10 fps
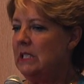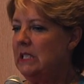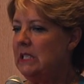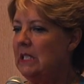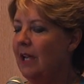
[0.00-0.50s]

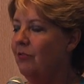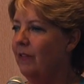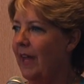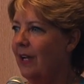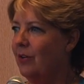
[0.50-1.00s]

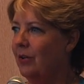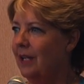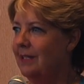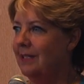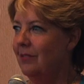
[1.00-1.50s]
stifled that
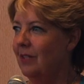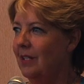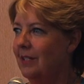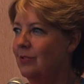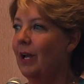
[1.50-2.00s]

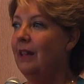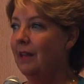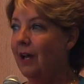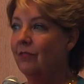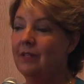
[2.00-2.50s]
creativity. So I
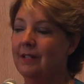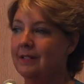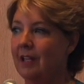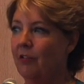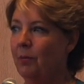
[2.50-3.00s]
loved
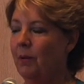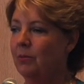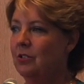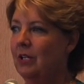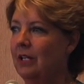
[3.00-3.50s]

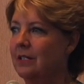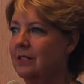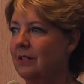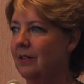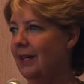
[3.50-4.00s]
self-publishing and
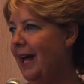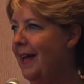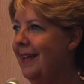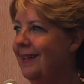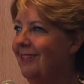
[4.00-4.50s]
just going,
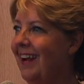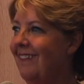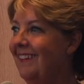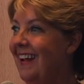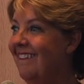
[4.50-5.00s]
I can
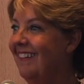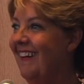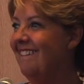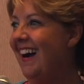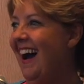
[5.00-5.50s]
write whatever
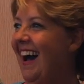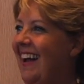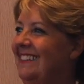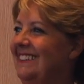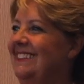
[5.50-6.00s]
I
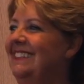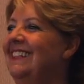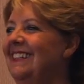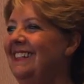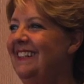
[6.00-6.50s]
want, and
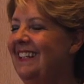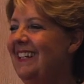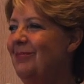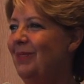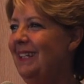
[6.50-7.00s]
it
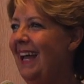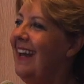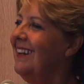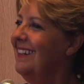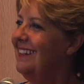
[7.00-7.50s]
can be
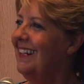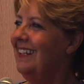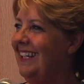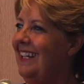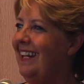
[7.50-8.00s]
edited to
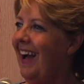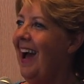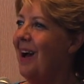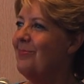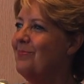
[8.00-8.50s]
clean it
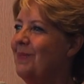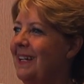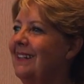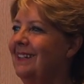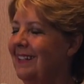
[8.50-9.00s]
up,
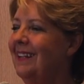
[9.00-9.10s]
but